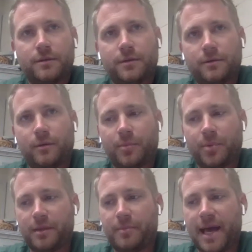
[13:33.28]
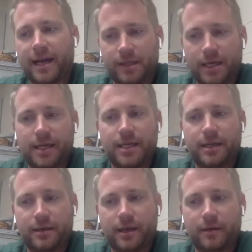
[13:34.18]
We'll play the pack line,
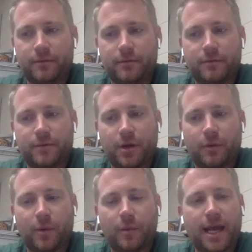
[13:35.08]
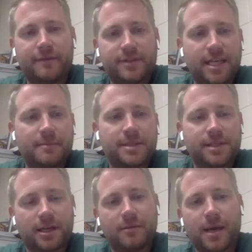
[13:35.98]
and we want to have a team that's
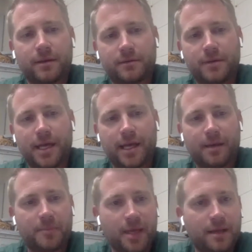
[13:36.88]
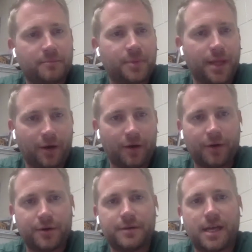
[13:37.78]
going to come out and compete and play
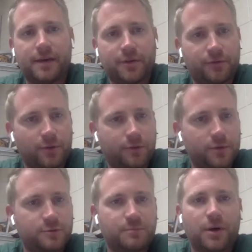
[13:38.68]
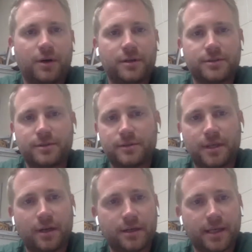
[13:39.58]
hard and dive on the floor for loose balls,
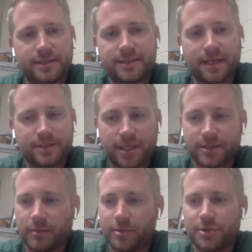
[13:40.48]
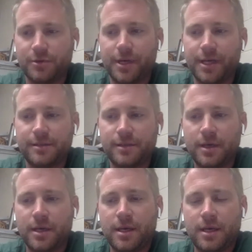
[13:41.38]
get second chance opportunities.
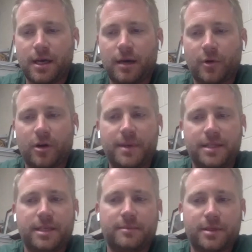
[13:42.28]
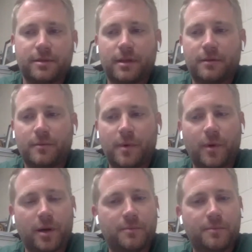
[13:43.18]
We're going to be a team that we
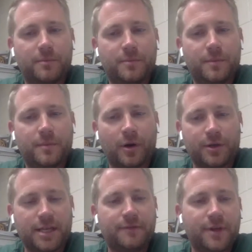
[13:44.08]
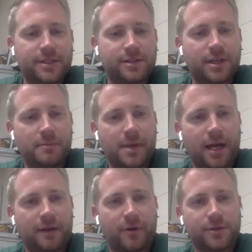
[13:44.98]
want to. Our defense is going to be
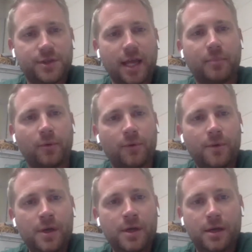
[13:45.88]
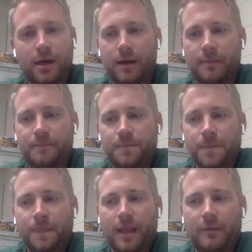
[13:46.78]
kind of our staple, and
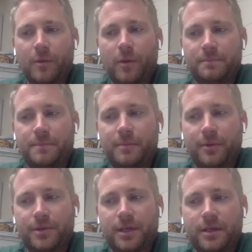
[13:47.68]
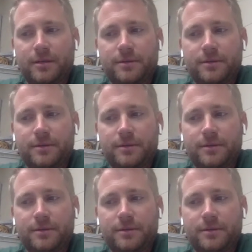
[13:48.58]
we want people to